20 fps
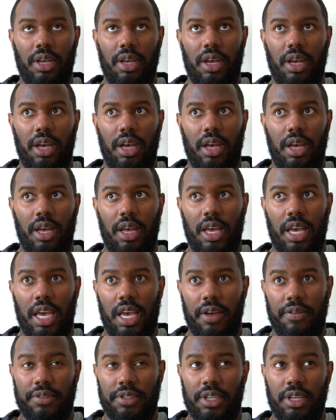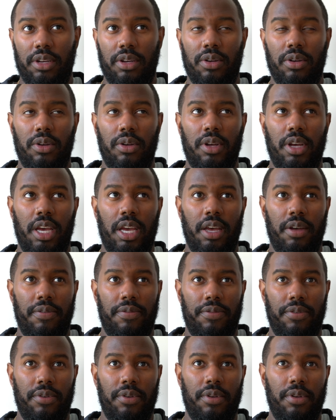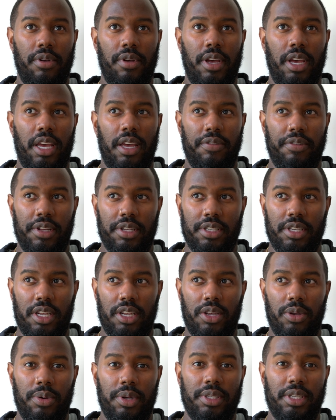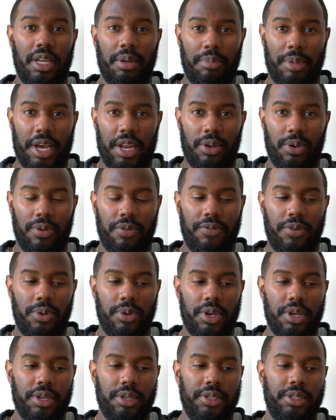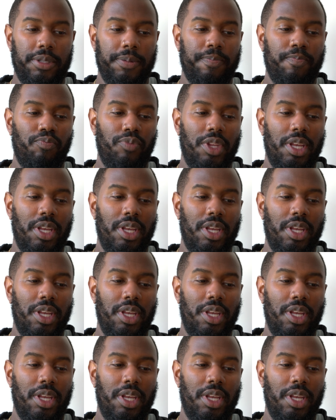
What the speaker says: AF single, AF full, AF continuous, and manual focus.